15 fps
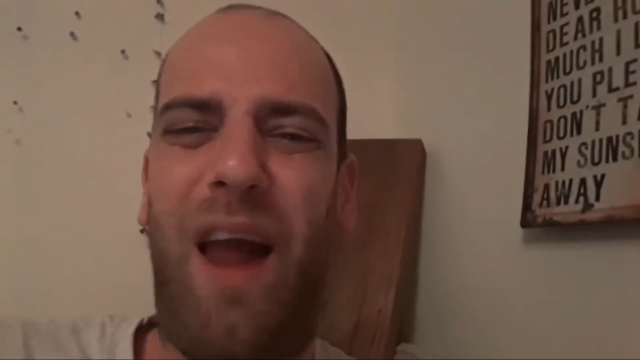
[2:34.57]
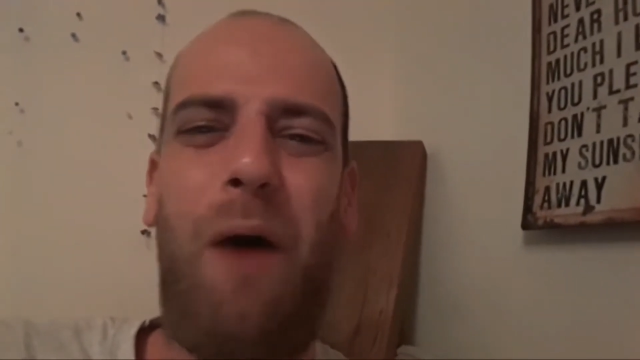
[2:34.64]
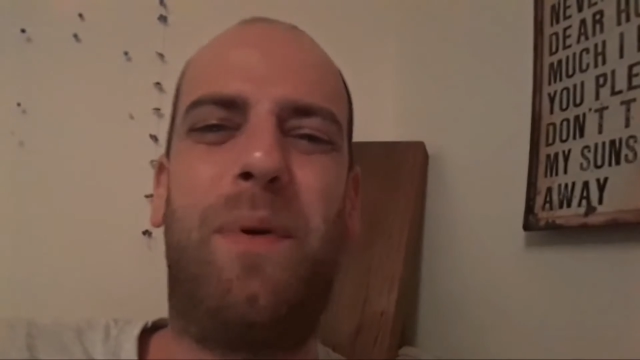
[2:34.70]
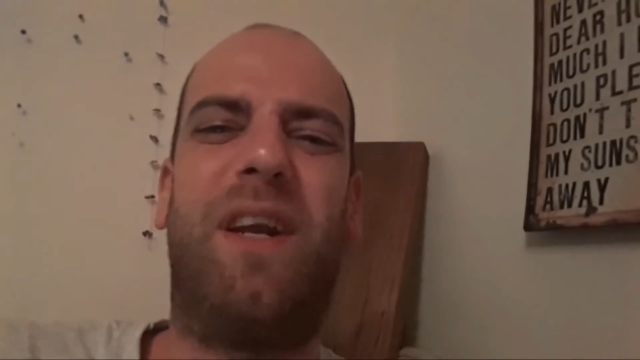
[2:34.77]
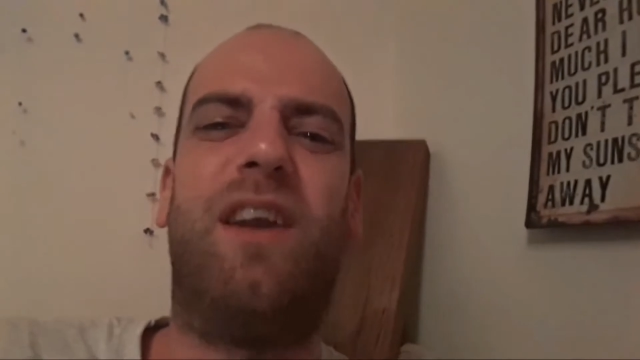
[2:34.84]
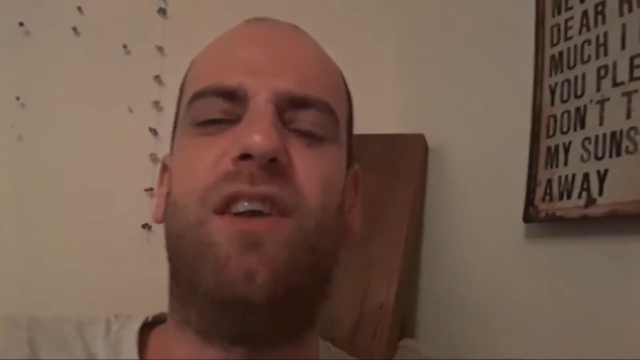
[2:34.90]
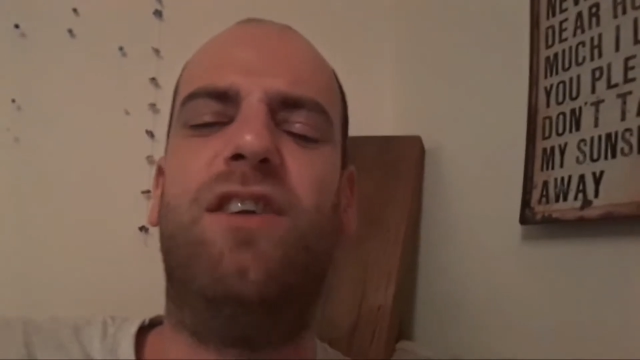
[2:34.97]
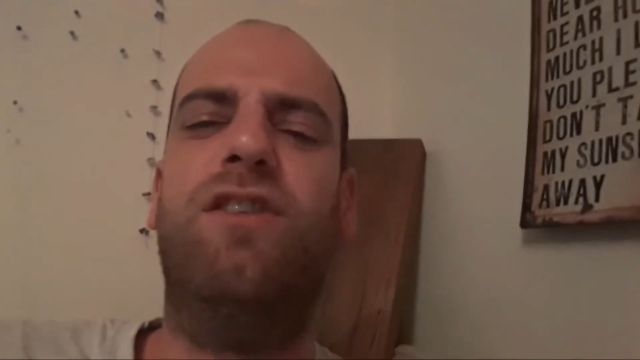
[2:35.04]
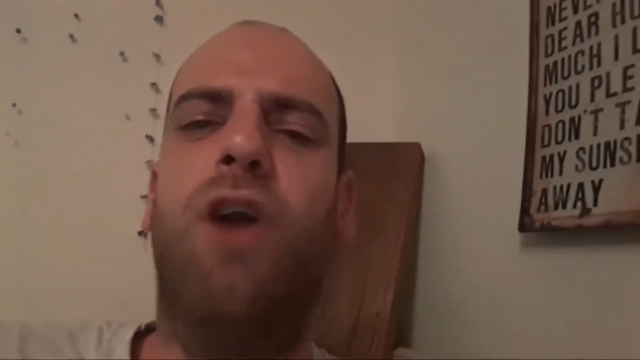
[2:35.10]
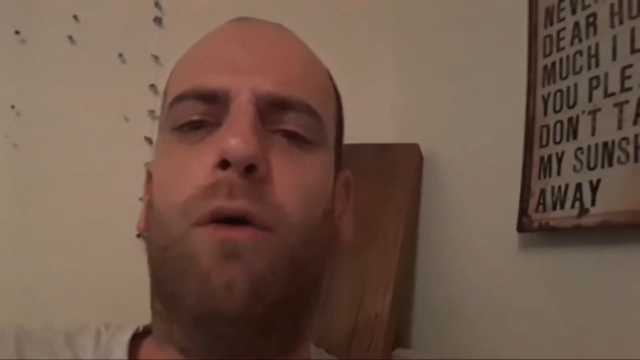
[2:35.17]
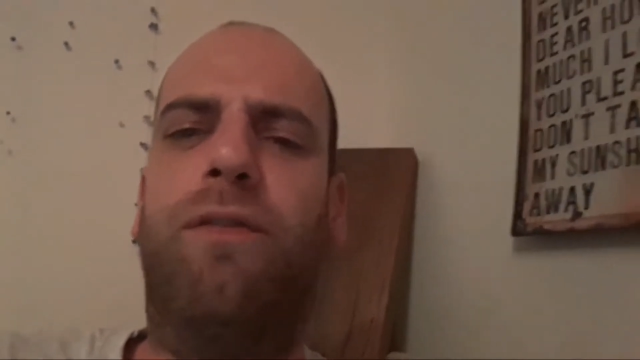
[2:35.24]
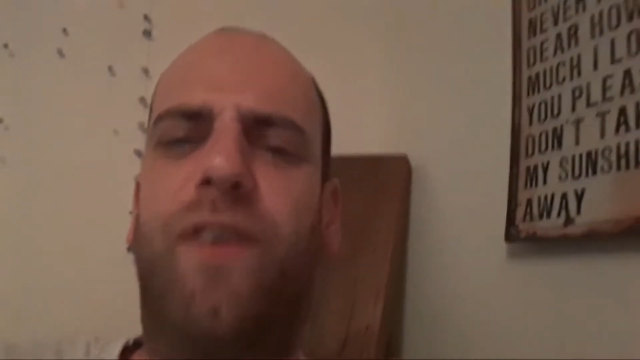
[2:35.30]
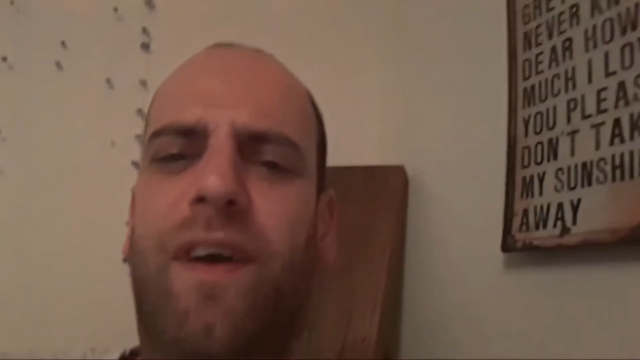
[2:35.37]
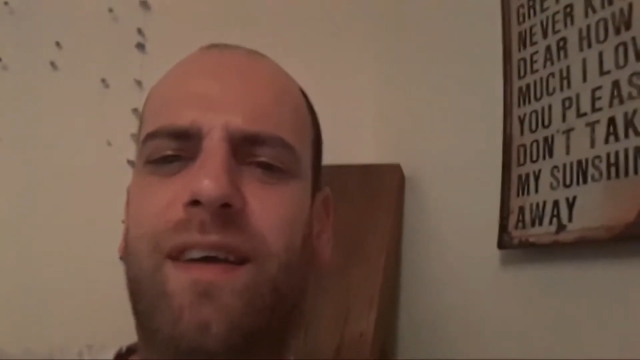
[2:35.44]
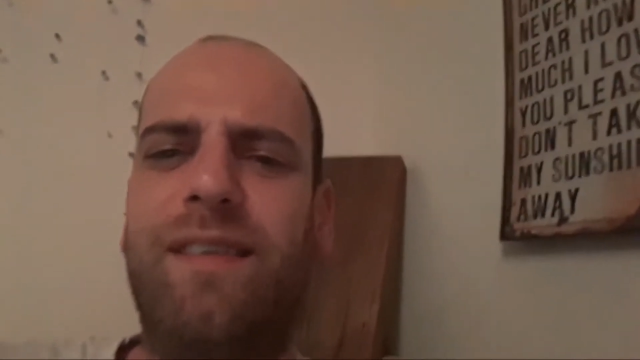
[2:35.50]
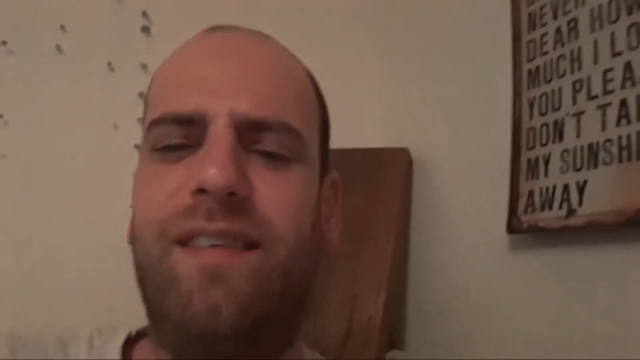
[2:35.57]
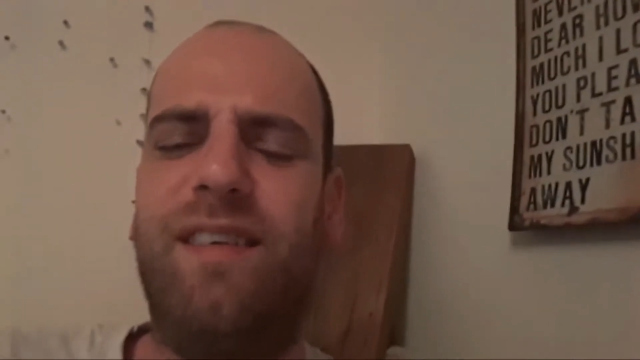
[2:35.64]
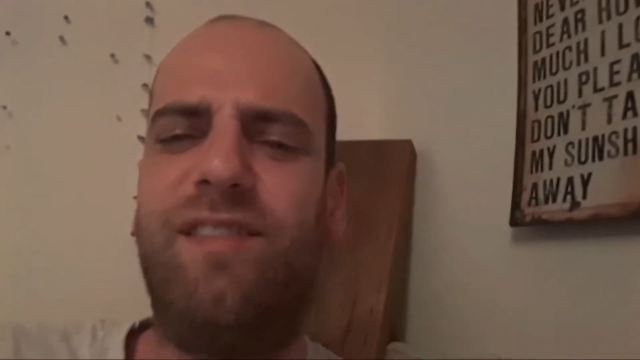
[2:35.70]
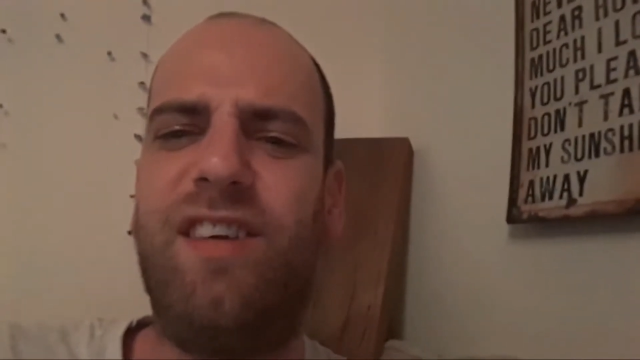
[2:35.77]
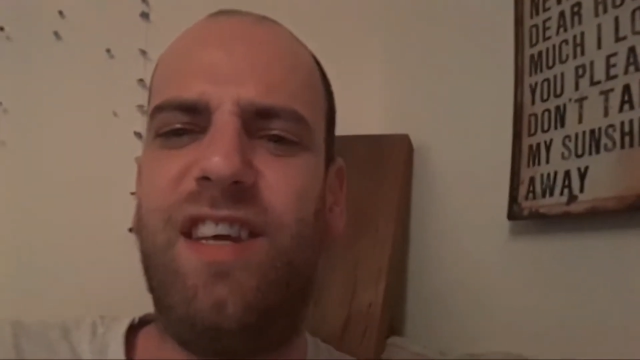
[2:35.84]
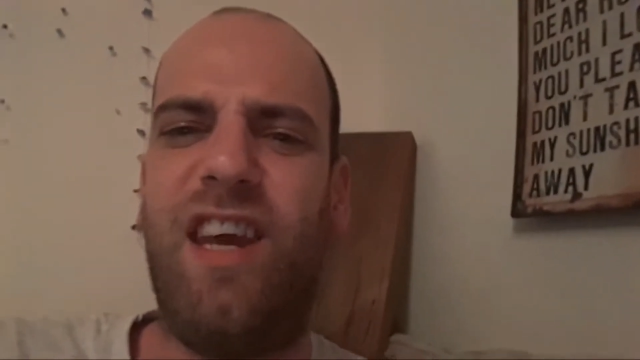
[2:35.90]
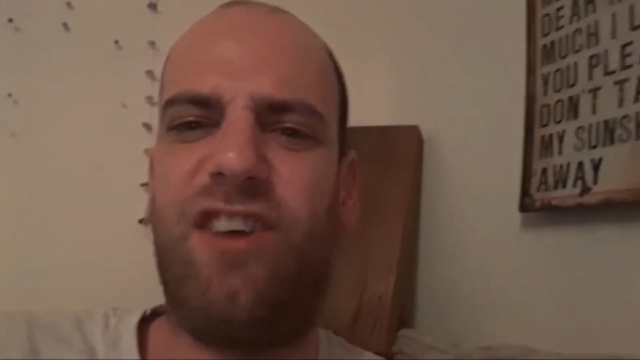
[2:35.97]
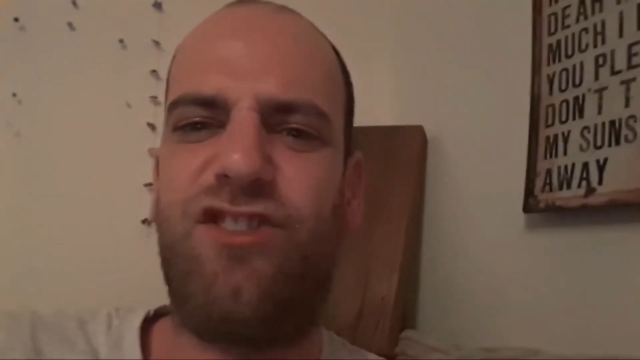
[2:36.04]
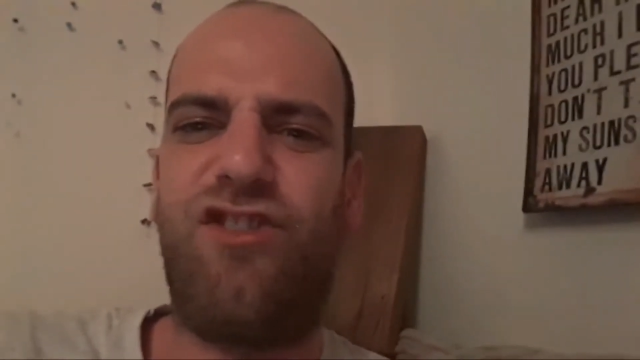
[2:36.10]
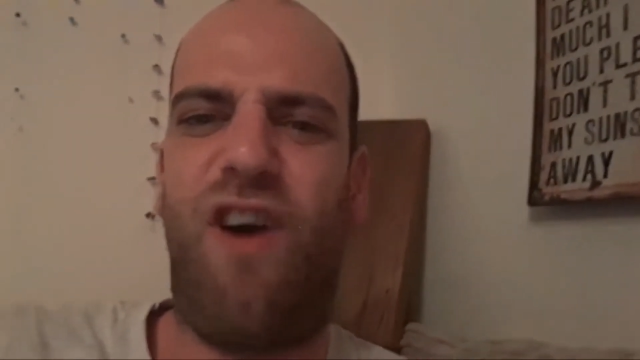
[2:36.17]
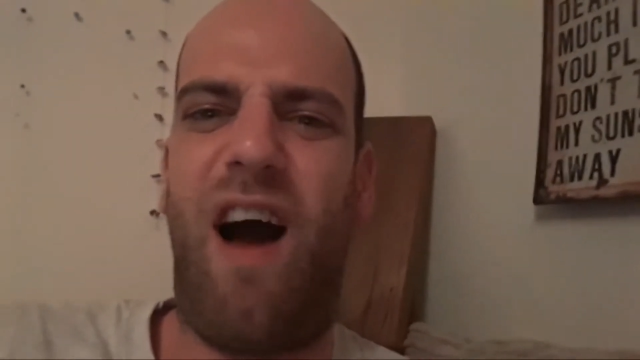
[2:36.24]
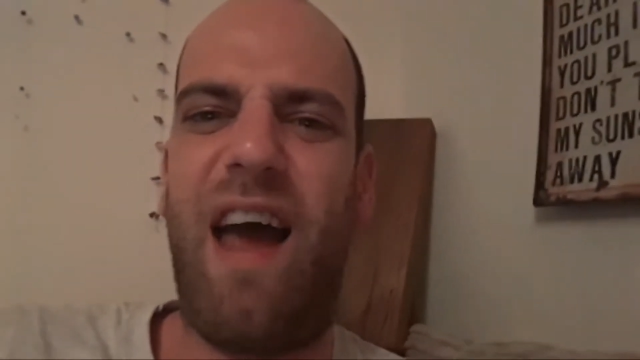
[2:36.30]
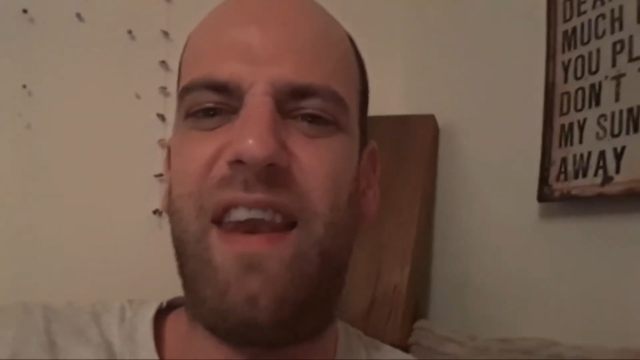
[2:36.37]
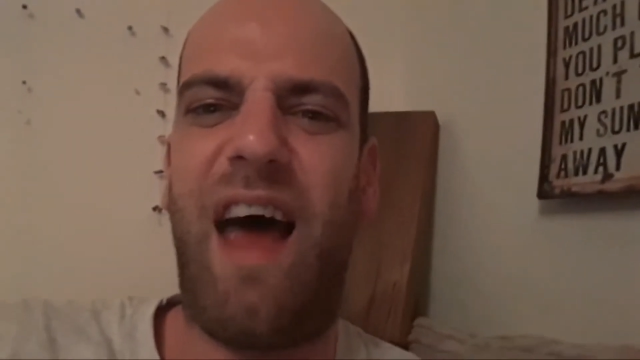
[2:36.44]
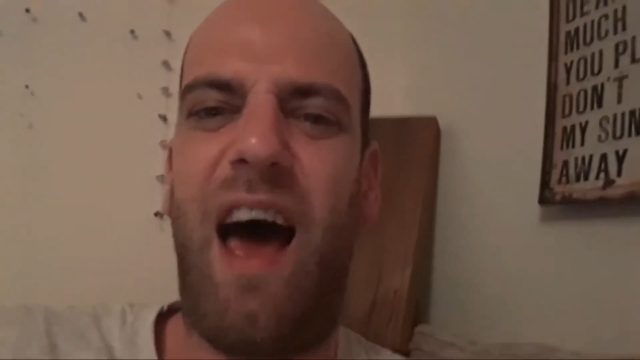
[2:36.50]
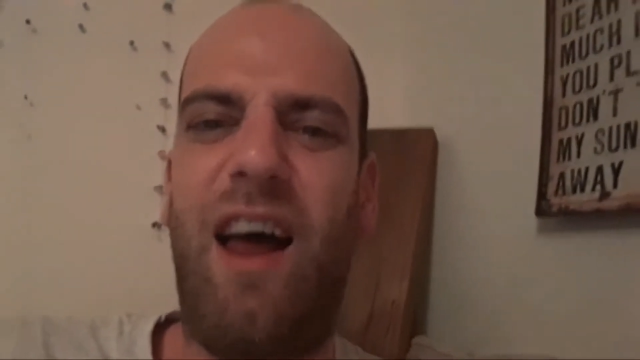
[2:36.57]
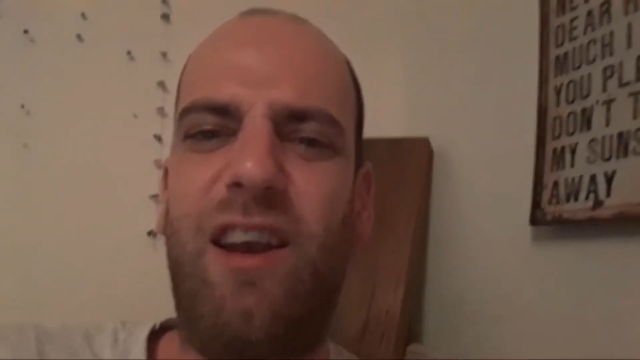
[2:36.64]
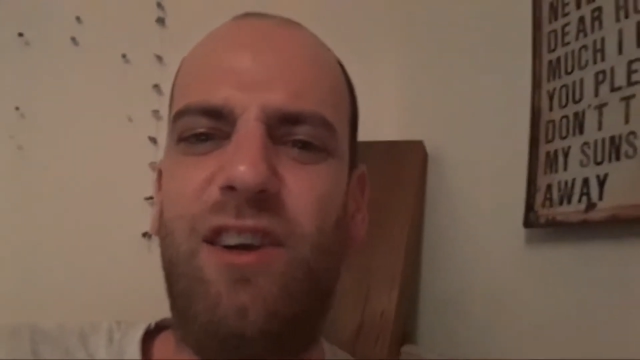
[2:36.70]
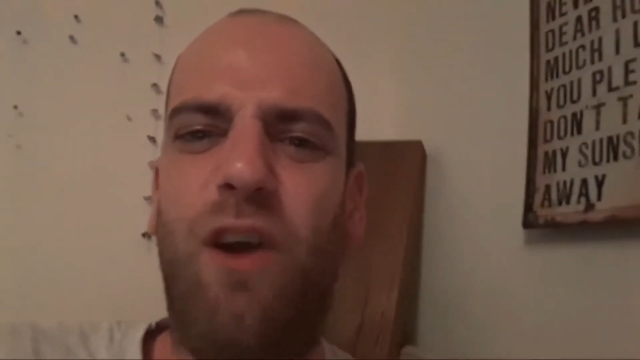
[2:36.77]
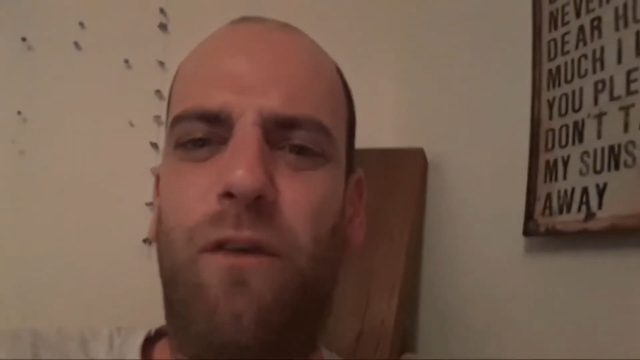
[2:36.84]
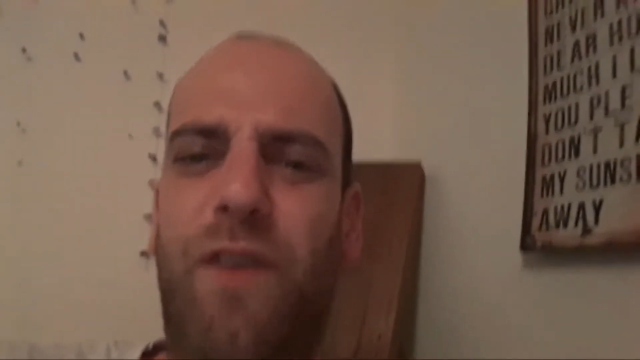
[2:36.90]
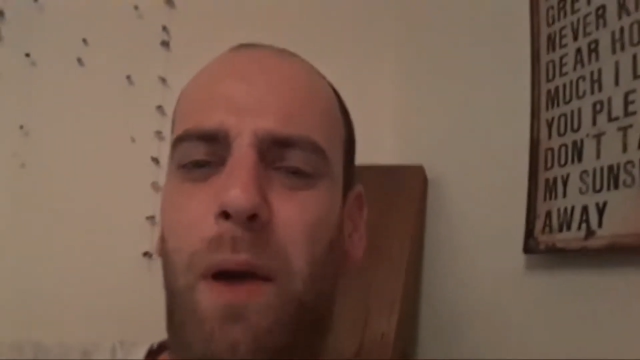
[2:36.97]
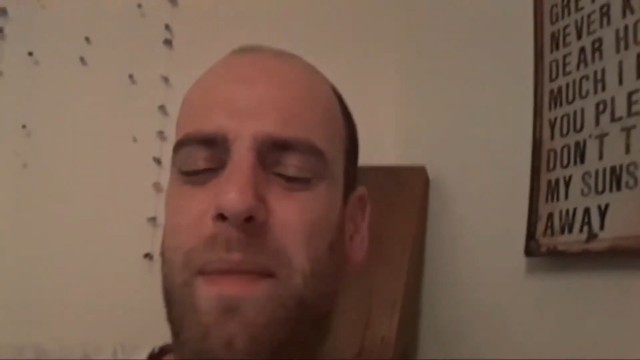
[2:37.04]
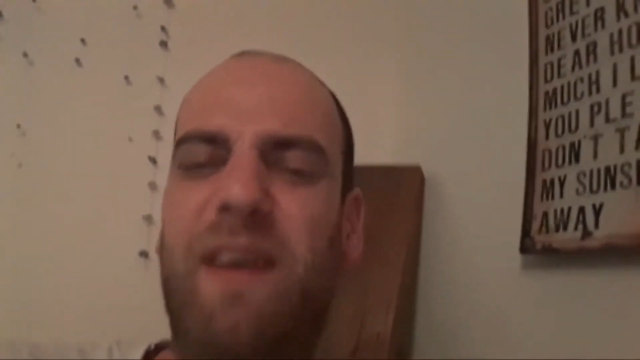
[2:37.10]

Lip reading: I would love to see you try that. Love it.